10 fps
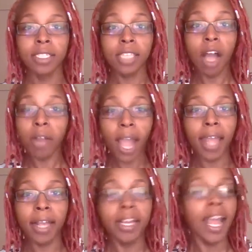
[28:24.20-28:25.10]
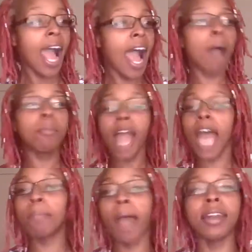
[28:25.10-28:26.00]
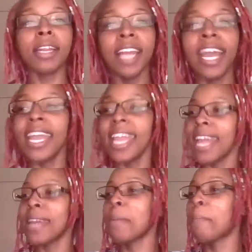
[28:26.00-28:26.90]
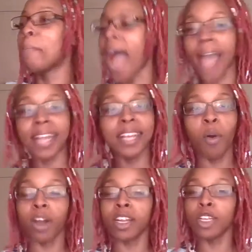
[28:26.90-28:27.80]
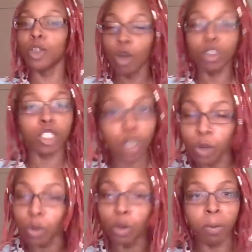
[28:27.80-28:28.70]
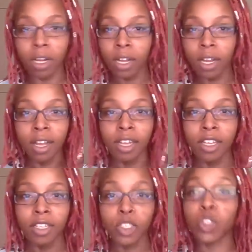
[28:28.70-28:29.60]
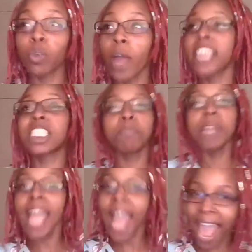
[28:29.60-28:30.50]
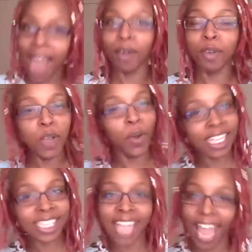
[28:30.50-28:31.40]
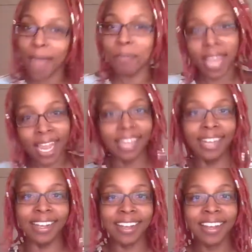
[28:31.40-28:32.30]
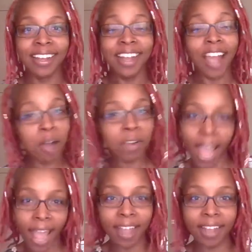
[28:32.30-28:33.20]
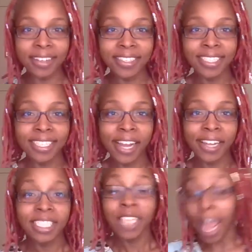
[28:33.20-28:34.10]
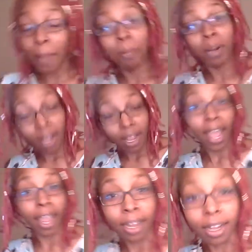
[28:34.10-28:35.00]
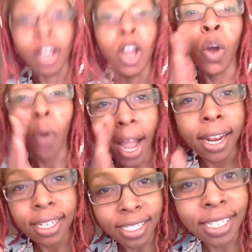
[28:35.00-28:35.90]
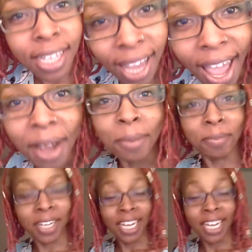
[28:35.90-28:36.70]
Okay, I'm not about to let anybody on a YouTube stress me out. Do you understand me? Okay. Hey, quiet as it's kept.